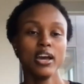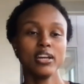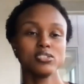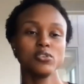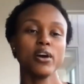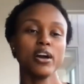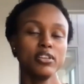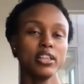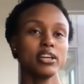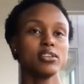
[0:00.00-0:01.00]
And so I
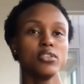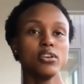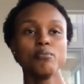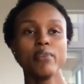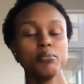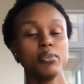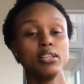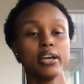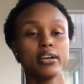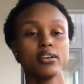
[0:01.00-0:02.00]
feel like there might be
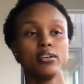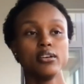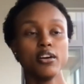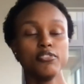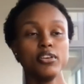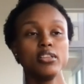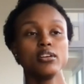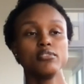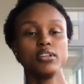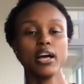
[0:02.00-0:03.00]
like a feeling
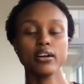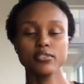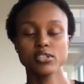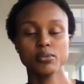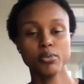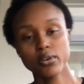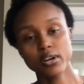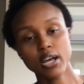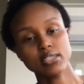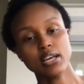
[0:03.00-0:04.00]
of a lack of
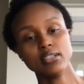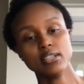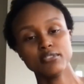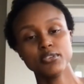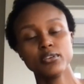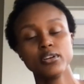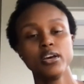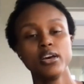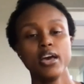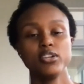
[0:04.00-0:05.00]
support at that level,
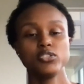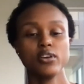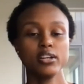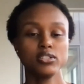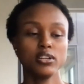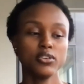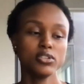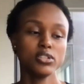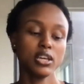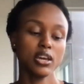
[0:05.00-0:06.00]
and trying to
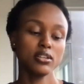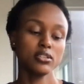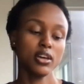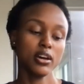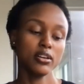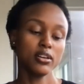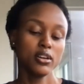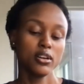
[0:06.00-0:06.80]
understand that